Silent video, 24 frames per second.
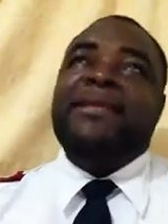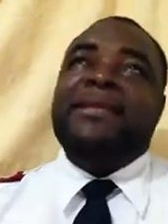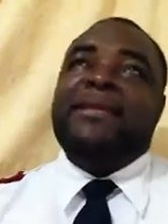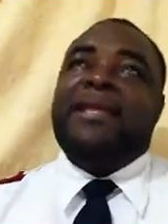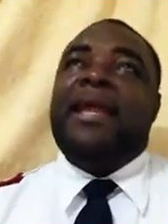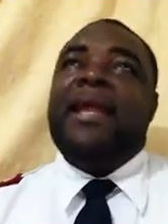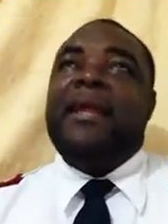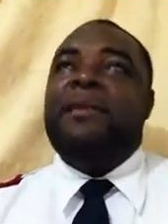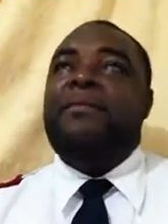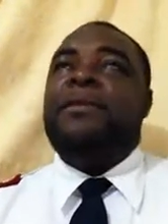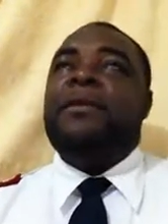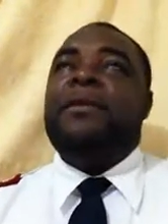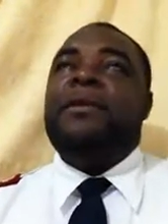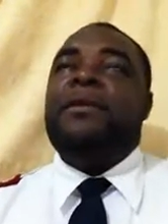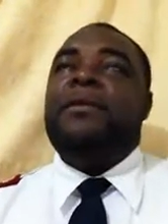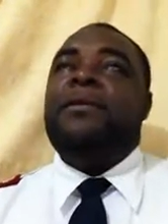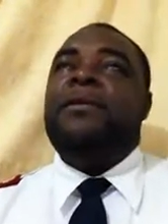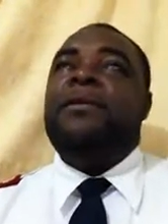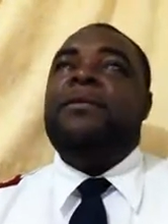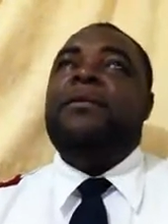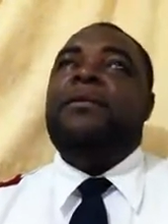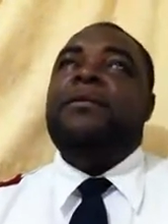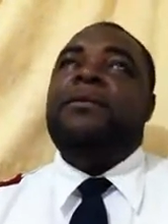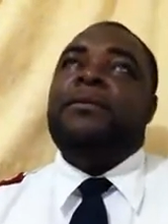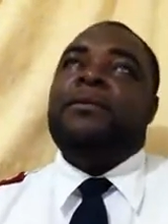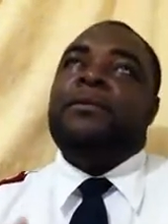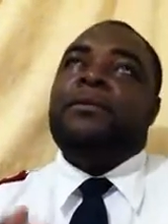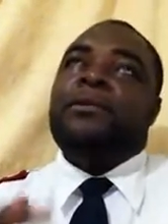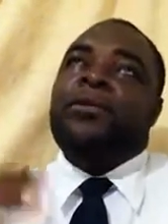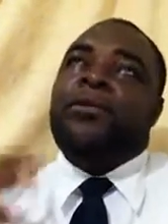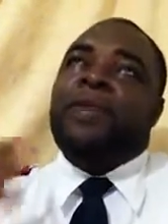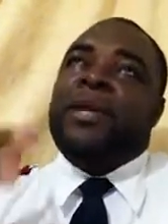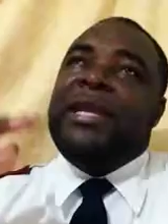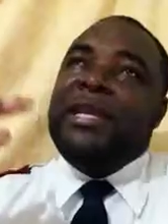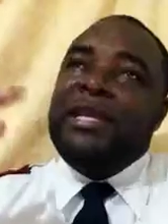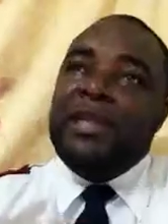but the body is
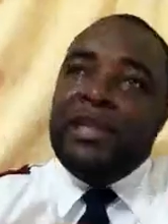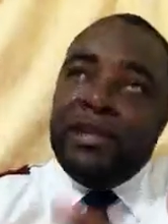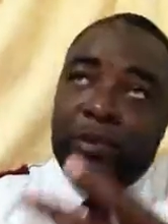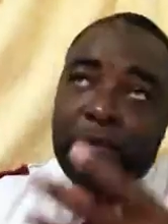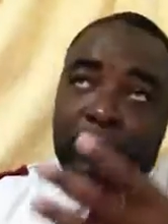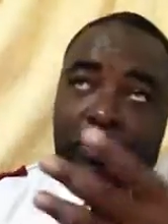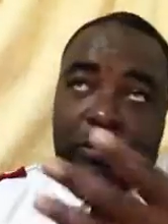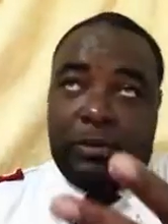a is a